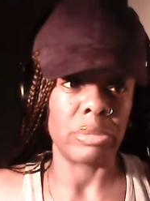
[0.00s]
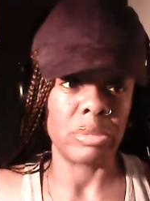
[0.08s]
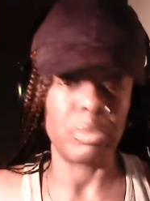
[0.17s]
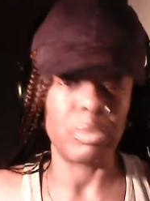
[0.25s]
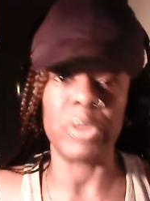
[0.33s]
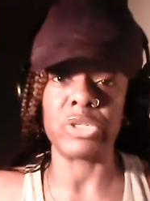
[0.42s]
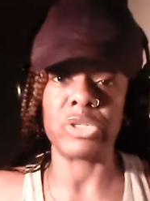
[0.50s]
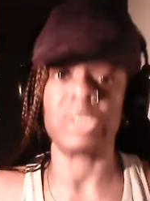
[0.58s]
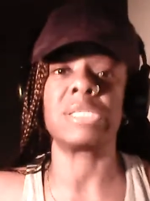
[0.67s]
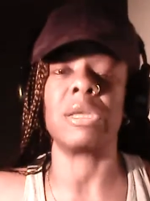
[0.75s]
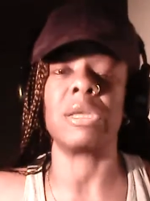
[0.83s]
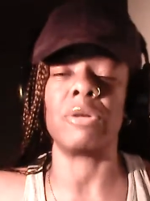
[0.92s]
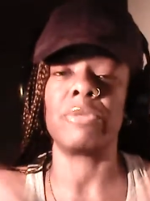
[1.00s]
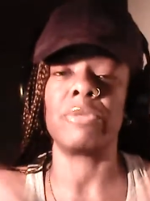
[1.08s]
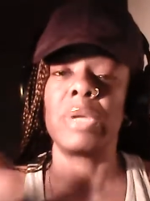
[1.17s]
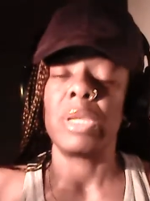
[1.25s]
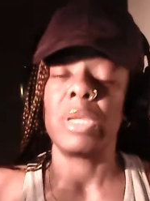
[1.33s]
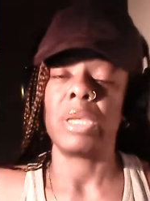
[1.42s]
put yourself
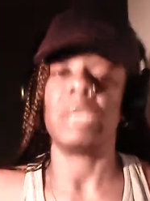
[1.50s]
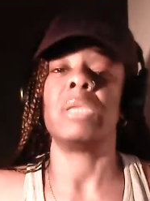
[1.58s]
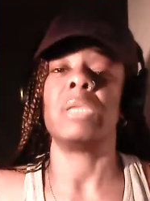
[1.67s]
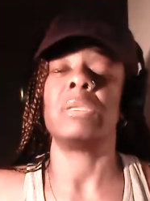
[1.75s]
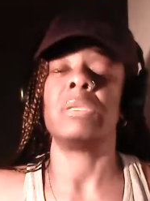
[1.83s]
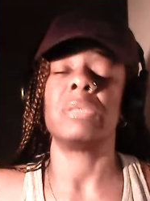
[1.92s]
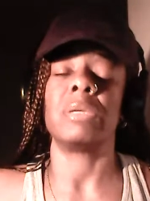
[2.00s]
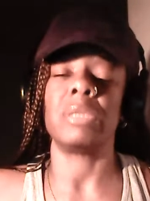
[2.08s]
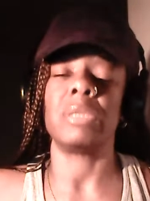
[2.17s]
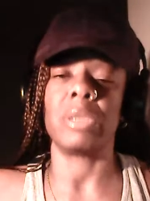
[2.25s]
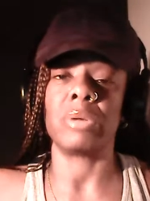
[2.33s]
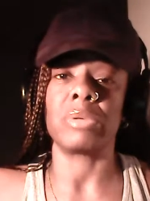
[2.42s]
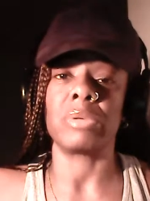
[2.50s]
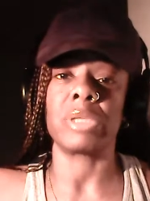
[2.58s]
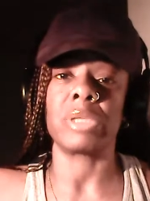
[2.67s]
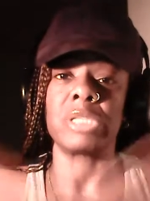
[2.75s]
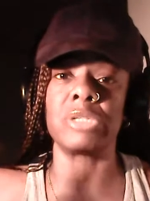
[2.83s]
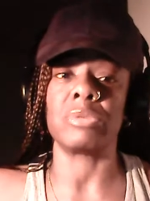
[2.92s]
in
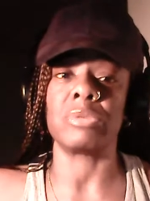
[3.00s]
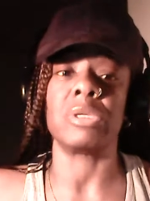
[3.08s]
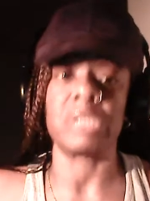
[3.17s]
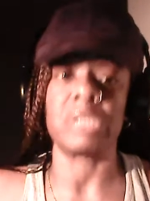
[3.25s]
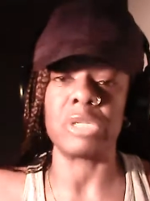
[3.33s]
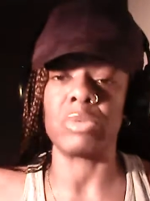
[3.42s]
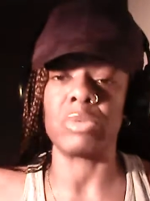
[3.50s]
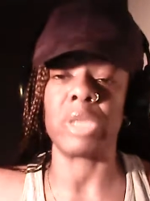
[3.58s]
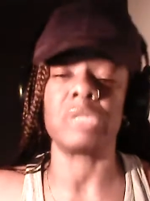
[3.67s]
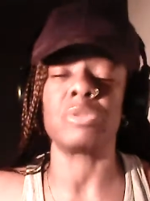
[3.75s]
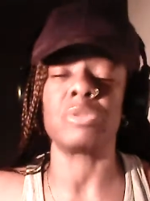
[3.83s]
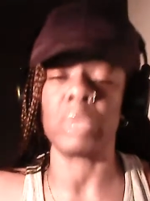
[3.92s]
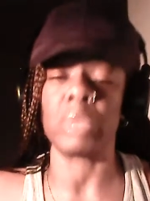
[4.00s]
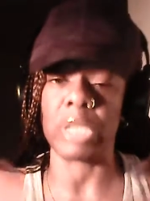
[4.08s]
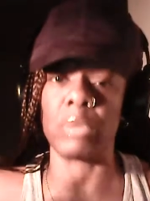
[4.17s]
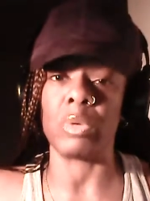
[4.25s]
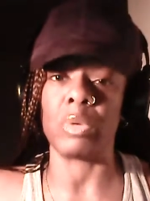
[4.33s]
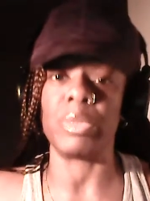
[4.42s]
in situations where
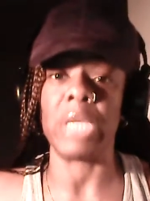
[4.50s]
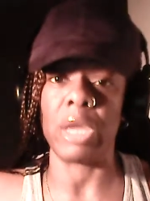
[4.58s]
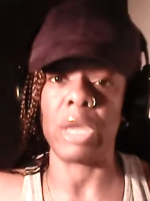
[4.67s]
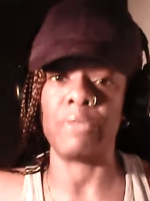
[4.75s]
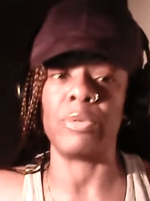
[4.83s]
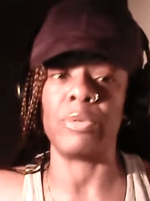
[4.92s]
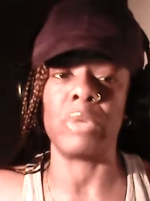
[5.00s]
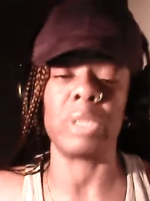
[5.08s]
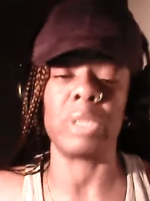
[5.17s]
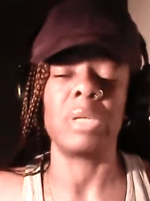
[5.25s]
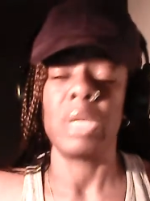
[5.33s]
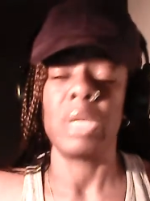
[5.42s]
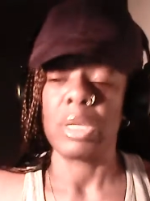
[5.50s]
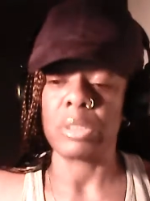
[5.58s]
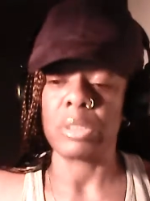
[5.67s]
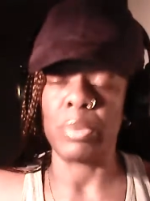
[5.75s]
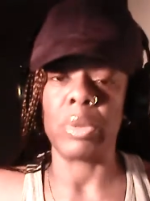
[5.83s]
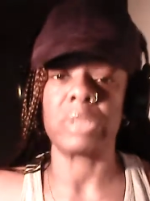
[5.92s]
that will be helpful and
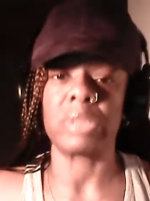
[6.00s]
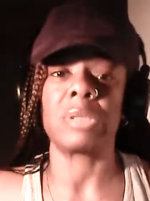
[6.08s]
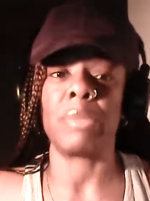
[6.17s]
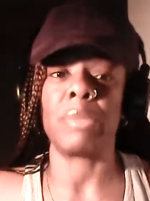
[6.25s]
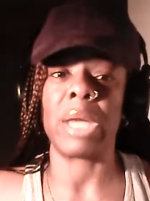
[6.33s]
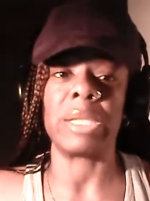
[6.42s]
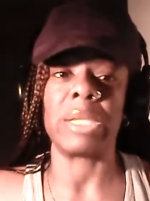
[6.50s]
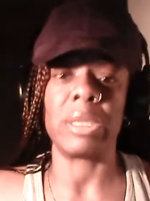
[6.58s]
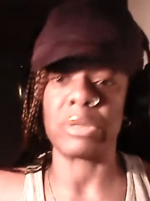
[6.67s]
support somebody else